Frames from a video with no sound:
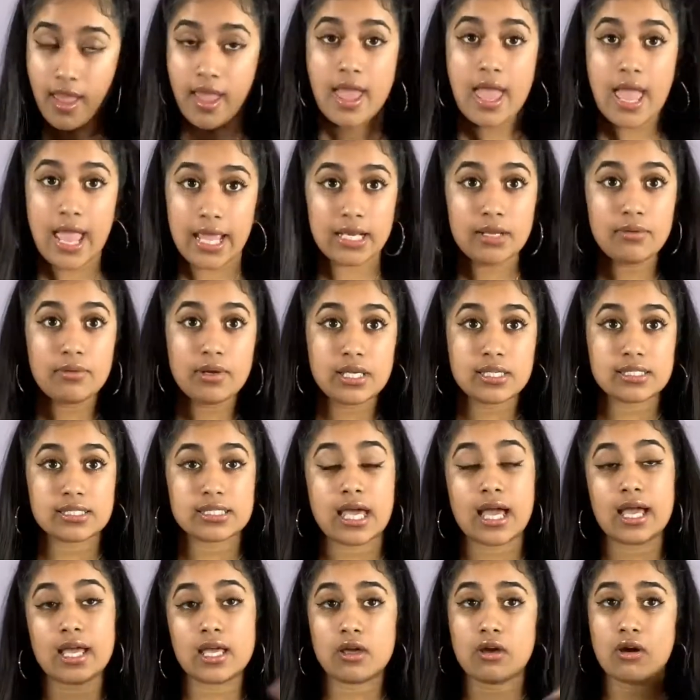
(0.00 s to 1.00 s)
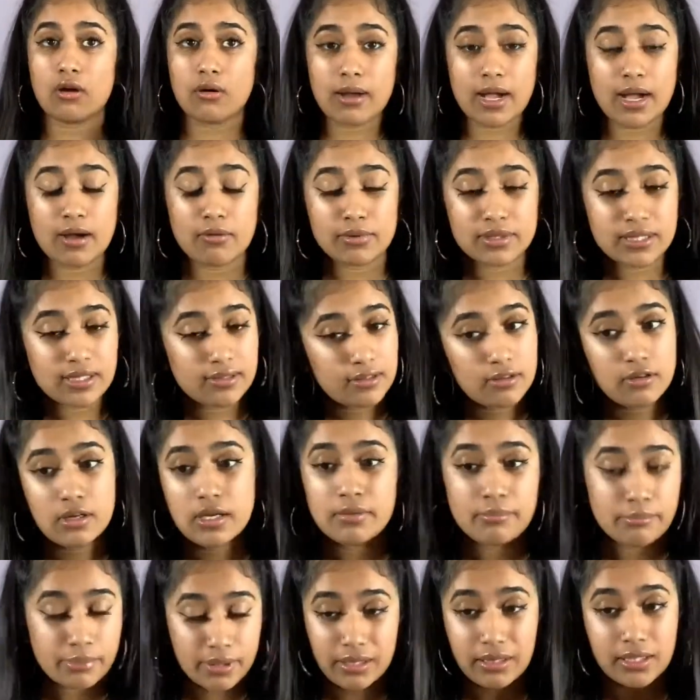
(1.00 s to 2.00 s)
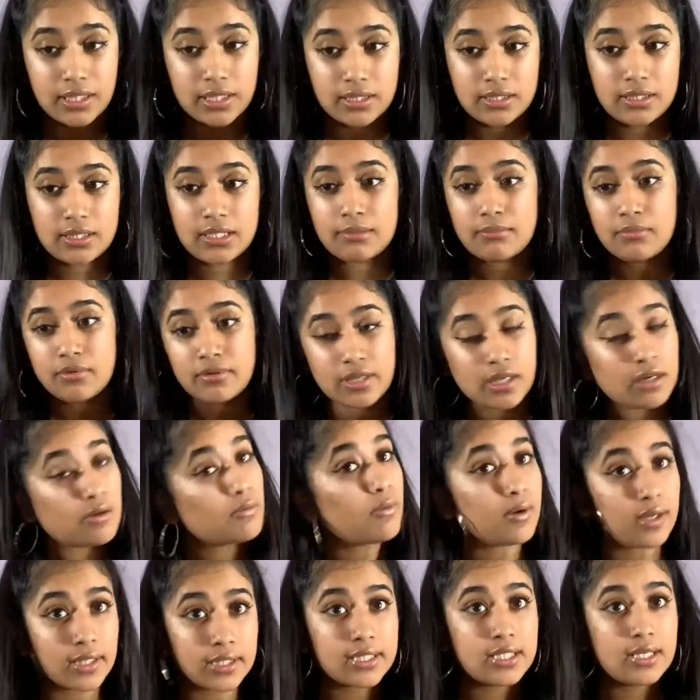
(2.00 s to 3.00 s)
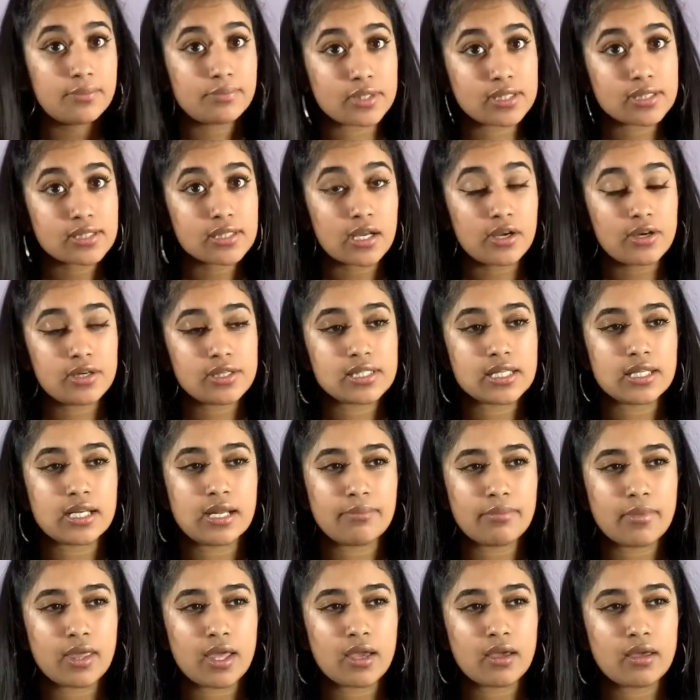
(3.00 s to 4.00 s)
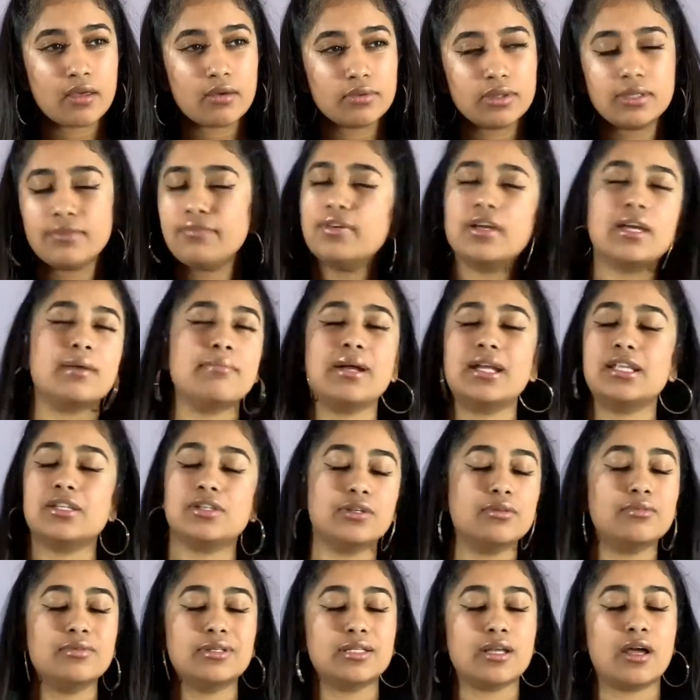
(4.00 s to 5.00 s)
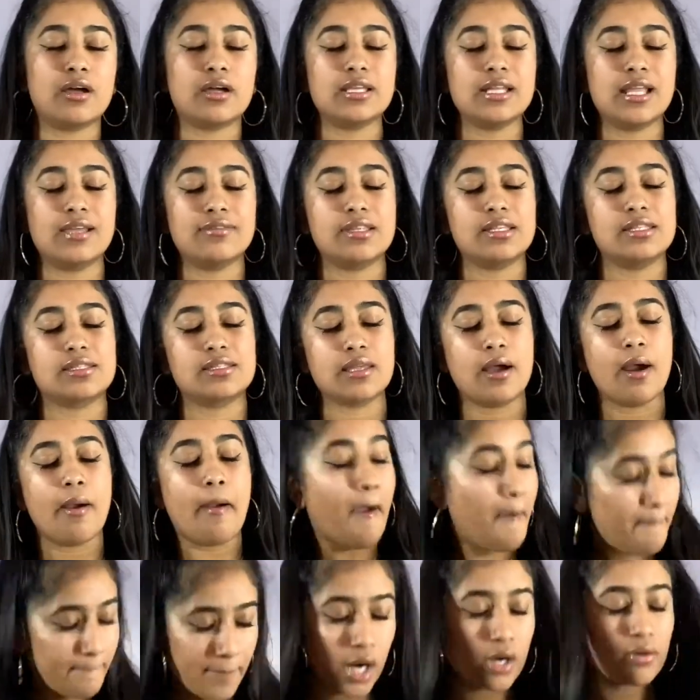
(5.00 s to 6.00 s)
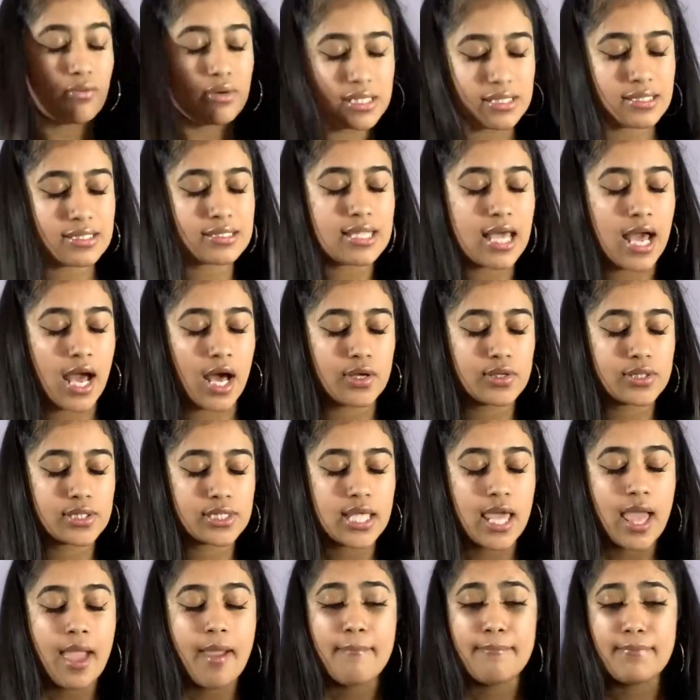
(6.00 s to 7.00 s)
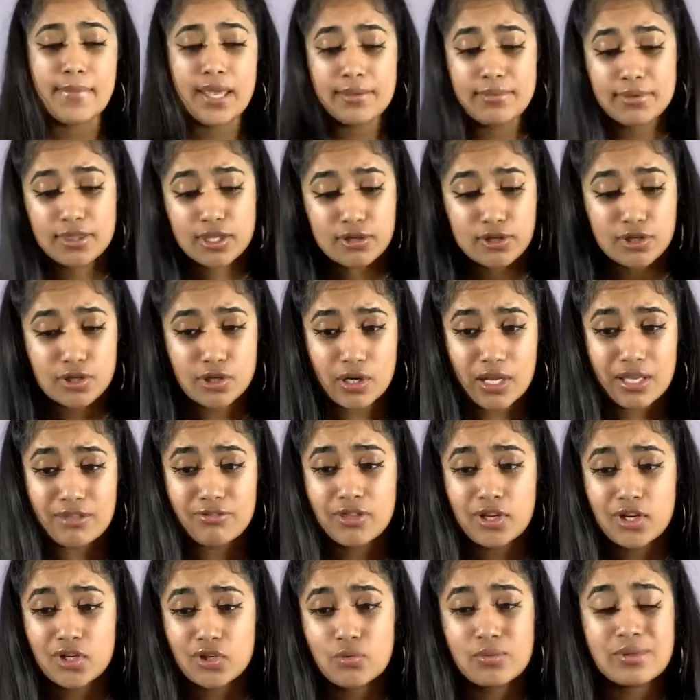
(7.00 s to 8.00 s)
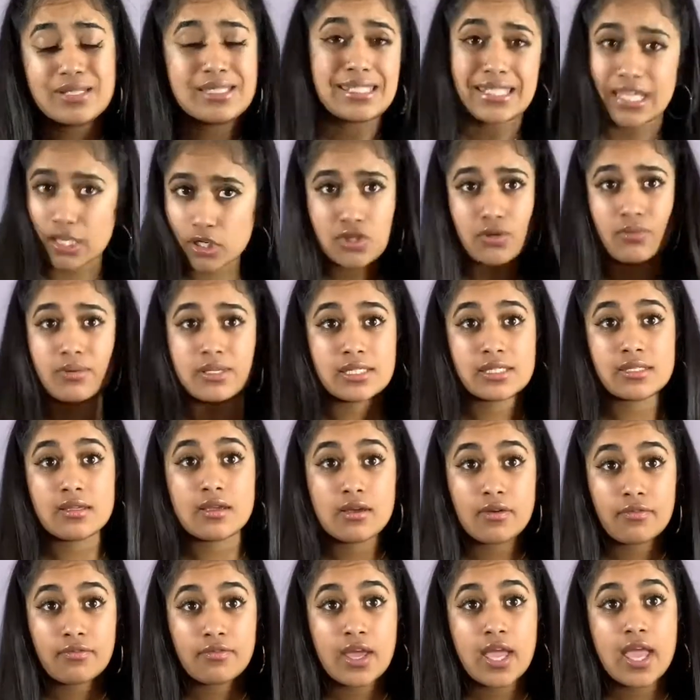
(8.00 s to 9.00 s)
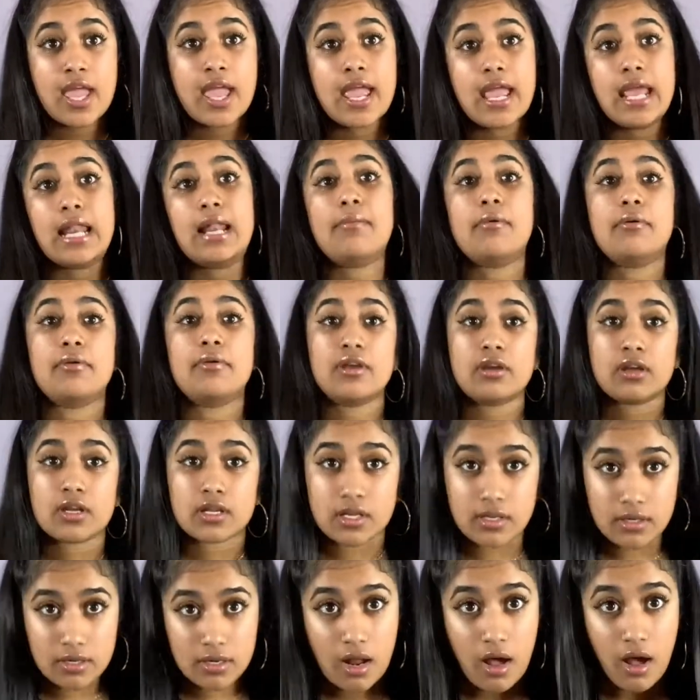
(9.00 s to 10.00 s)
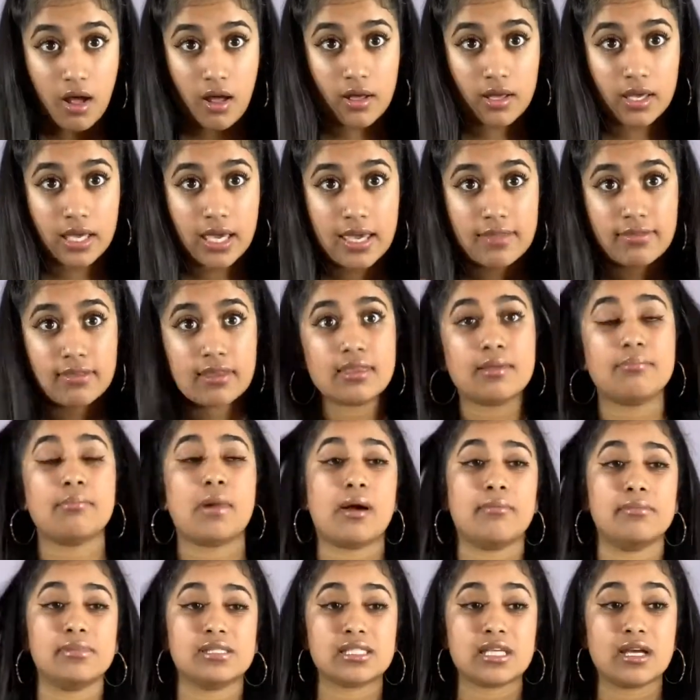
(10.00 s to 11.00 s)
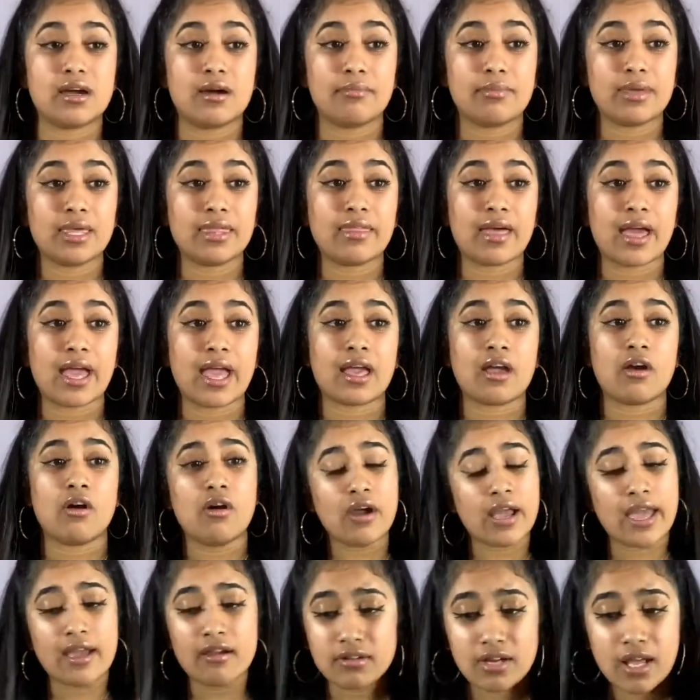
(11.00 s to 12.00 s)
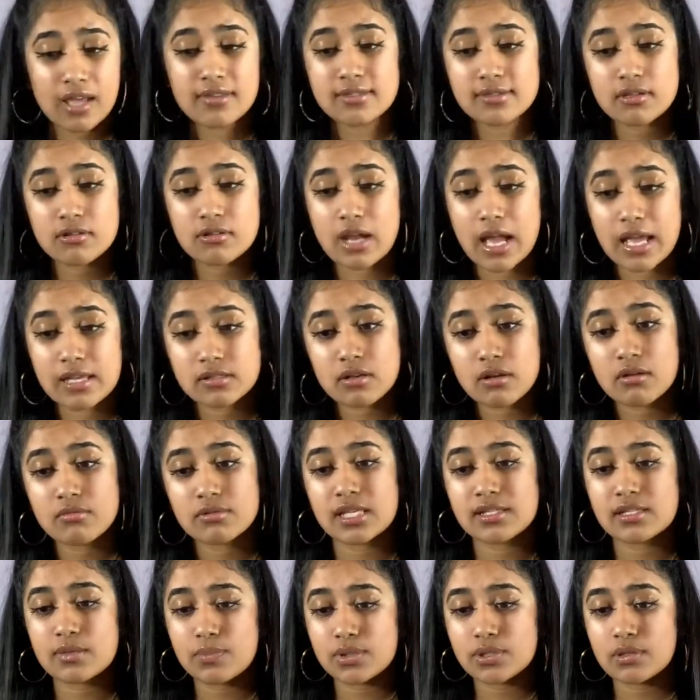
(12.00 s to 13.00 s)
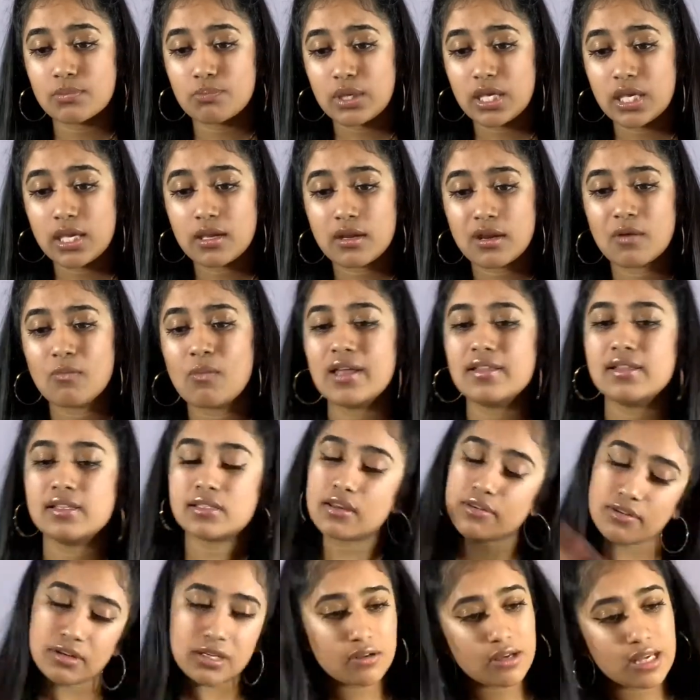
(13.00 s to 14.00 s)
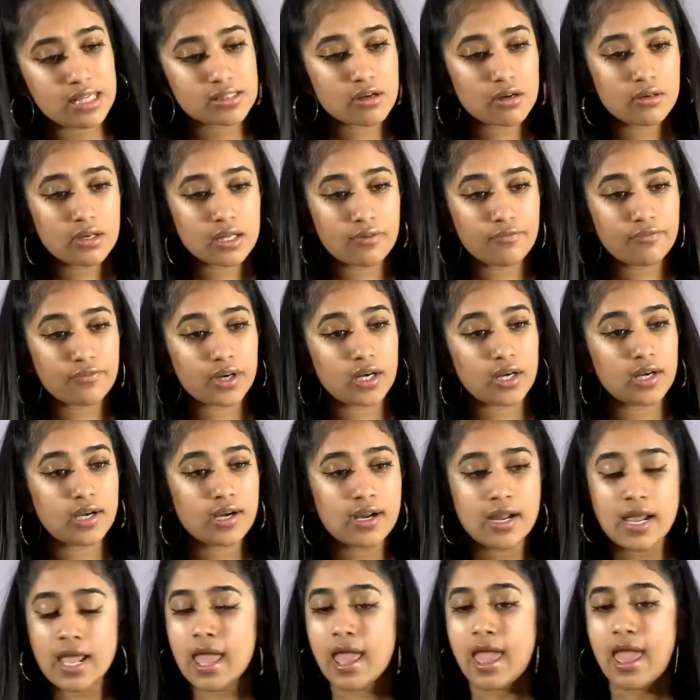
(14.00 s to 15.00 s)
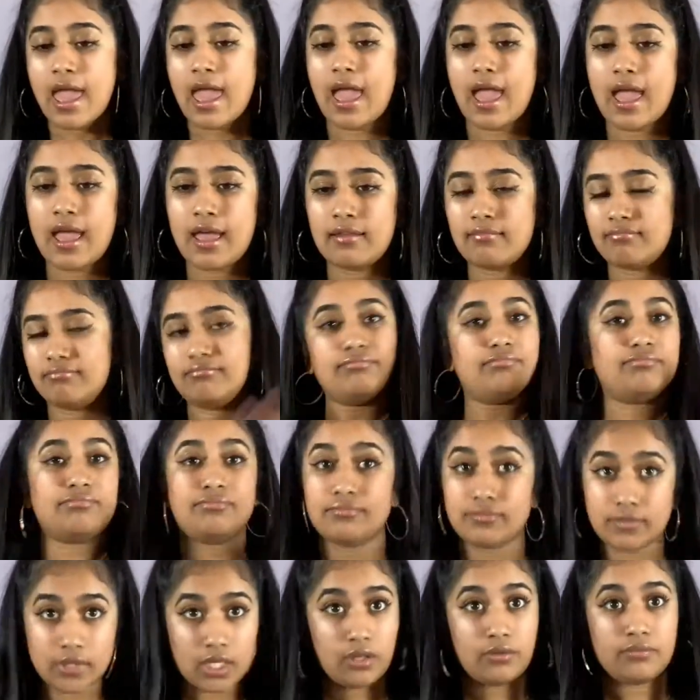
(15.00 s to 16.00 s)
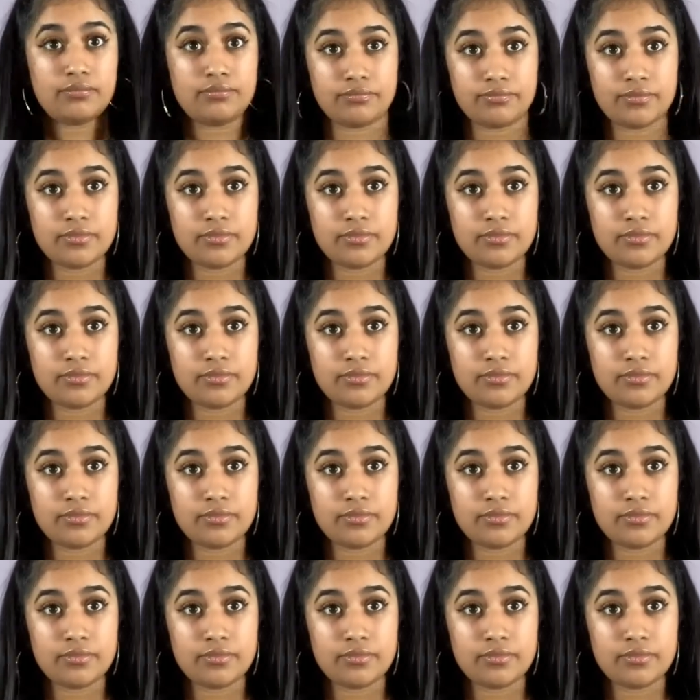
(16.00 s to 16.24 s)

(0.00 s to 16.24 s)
Anyways, I go out with the little umbrella and I'm over here walking up the stairs and I'm like, the fuck not doing knocking at this Maurice's house. Maybe they're in there doing sexual stuff and I'm over here gonna knock and then the mama's gonna be like, oh hell no, this little ass girl was not supposed to be here and why this other little ass girl looking for her? And no.